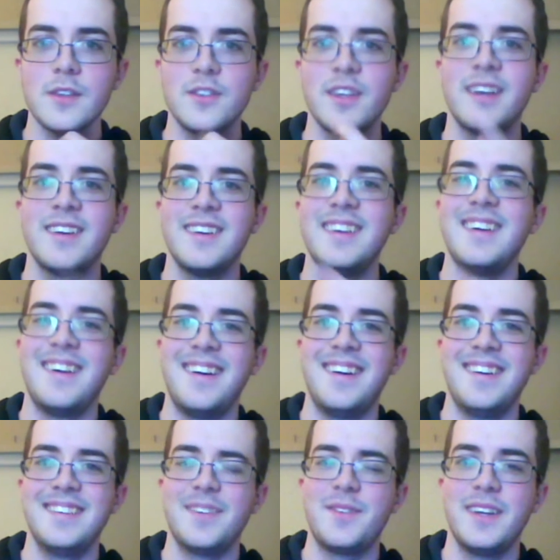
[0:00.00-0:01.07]
So yeah,
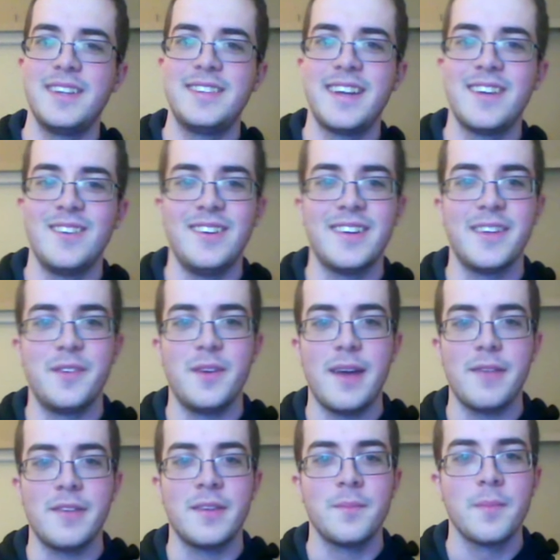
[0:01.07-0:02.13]
definitely take a look if you
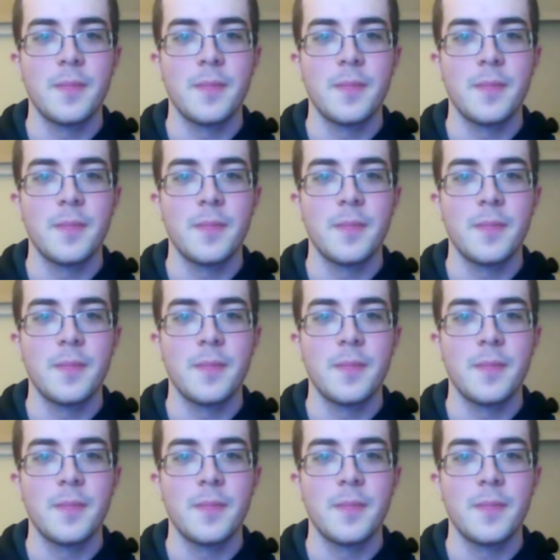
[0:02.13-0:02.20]
haven't.